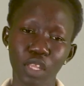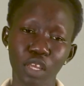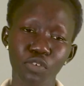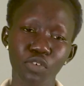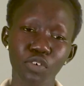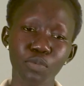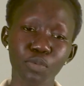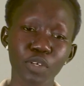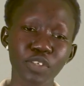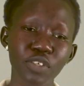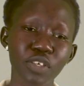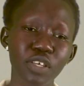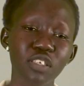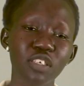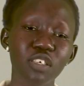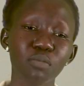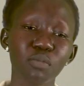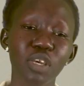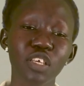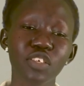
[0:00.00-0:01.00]
Food
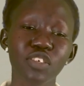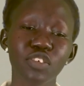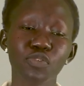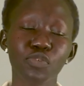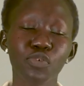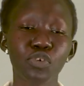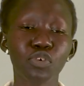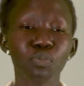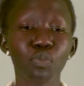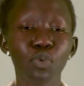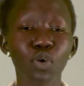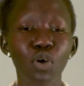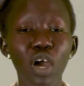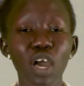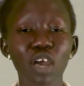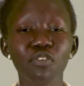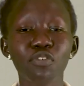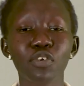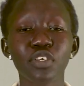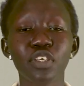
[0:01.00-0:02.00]
processing makes food more
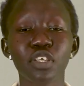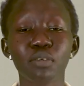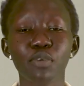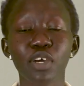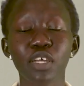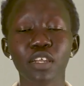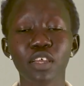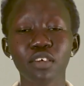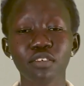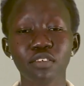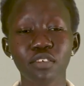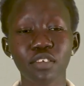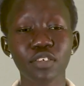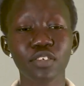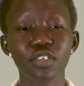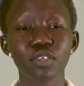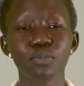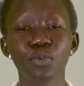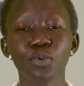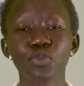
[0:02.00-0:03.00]
affordable and
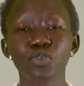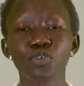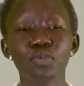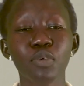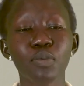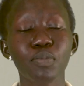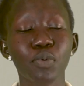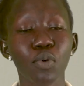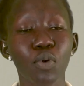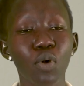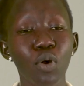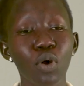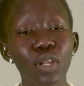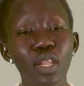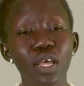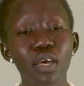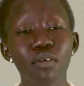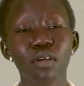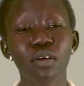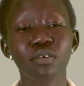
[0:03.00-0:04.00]
accessible to people
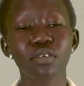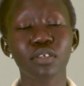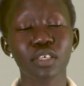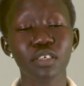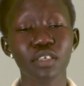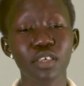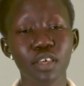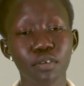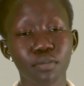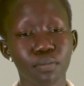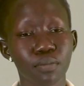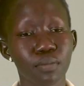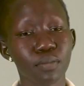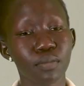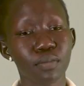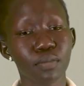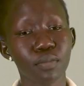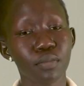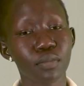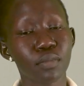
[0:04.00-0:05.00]
all around the year.
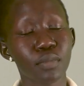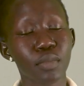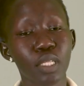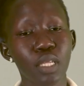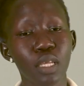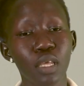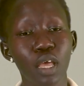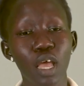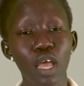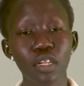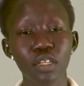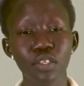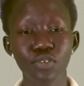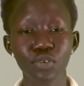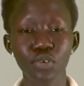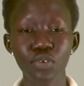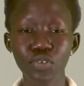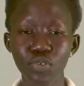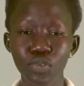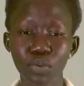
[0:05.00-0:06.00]
And it's
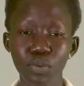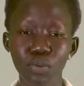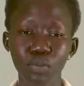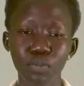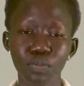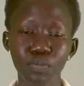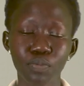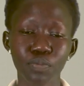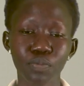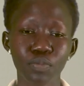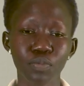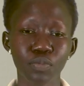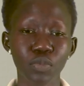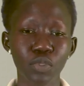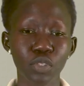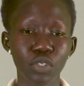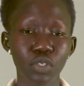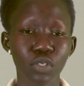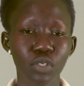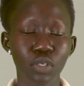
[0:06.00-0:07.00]
also
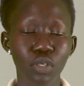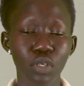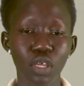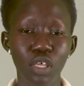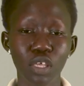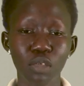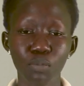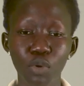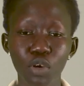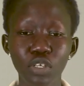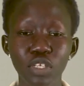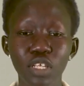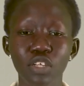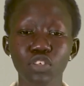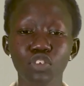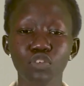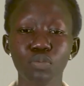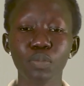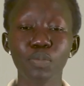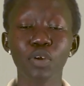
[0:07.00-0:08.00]

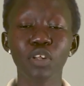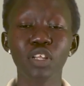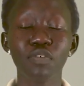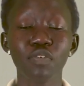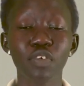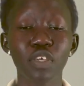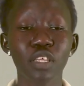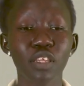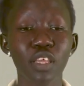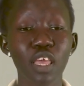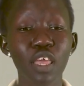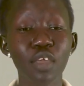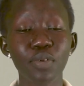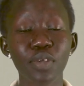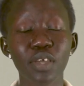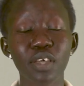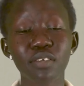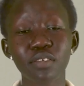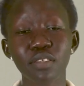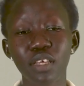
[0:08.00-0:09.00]
important to people living in
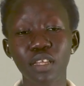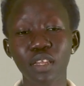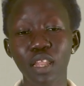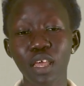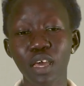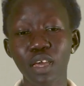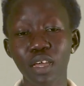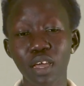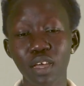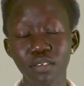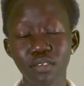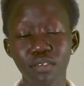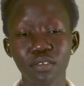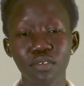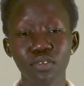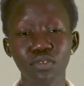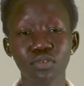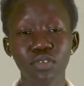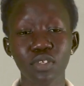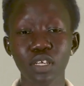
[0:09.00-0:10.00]
areas that lack
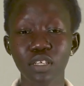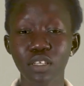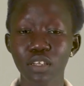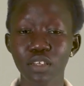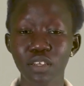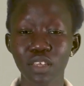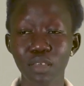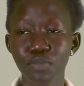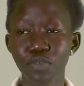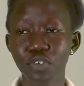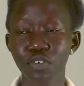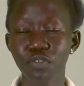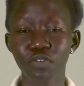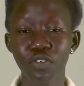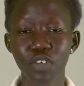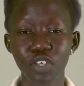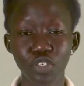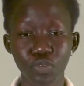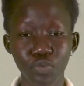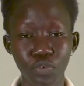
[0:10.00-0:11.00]
access to certain types of
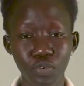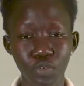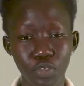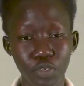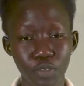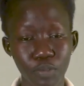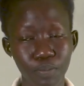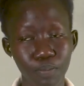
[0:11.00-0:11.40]
fresh food.